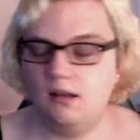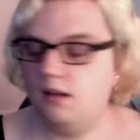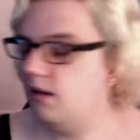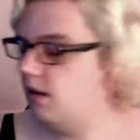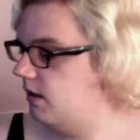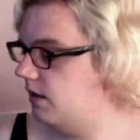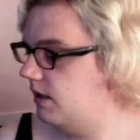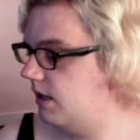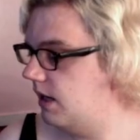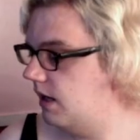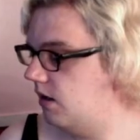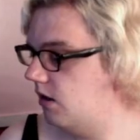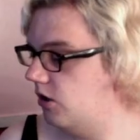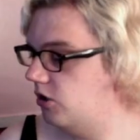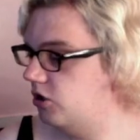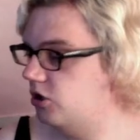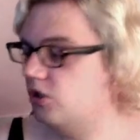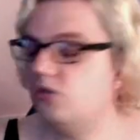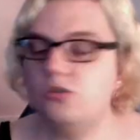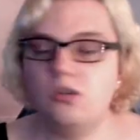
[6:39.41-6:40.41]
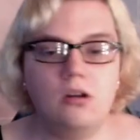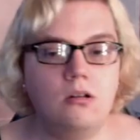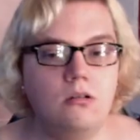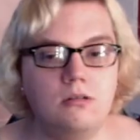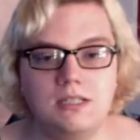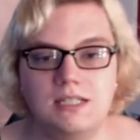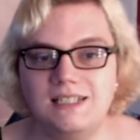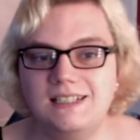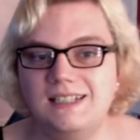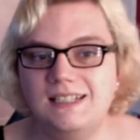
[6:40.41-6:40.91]
Now you
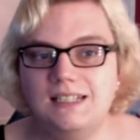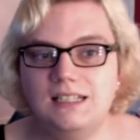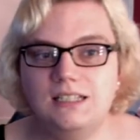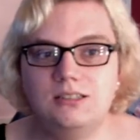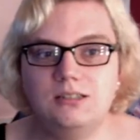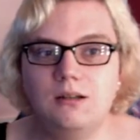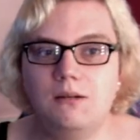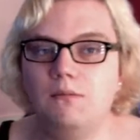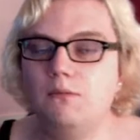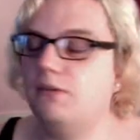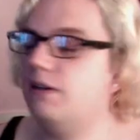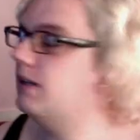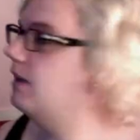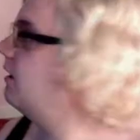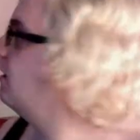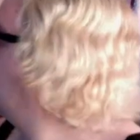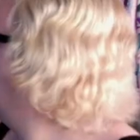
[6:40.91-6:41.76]
don't need something